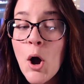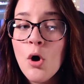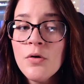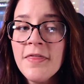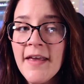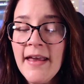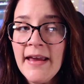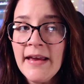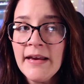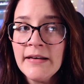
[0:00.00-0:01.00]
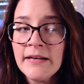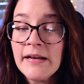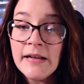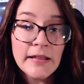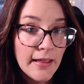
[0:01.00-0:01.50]
both in
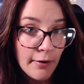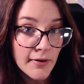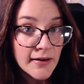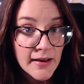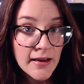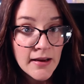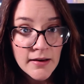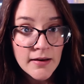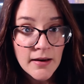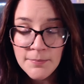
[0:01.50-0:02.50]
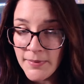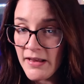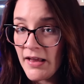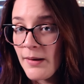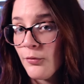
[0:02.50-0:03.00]
clarity, in
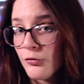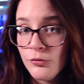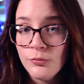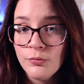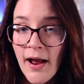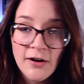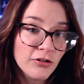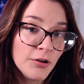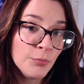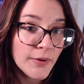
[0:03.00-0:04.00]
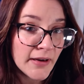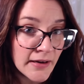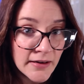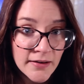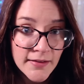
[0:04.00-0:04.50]
being able to actually
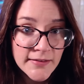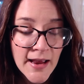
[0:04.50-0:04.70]
read the